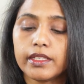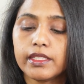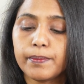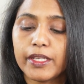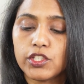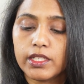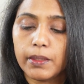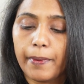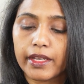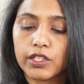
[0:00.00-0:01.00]
It is mentioned in
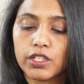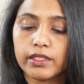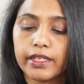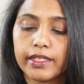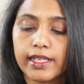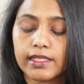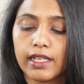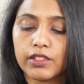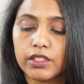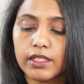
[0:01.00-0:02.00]
the packaging that it has an
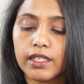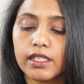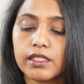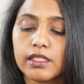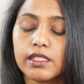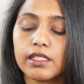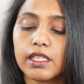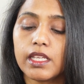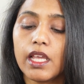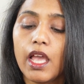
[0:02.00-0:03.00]
ultra thin
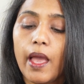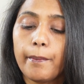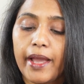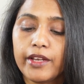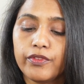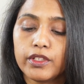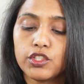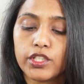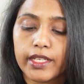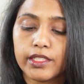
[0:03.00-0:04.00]
consistency, matte
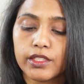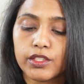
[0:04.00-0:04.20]
finish and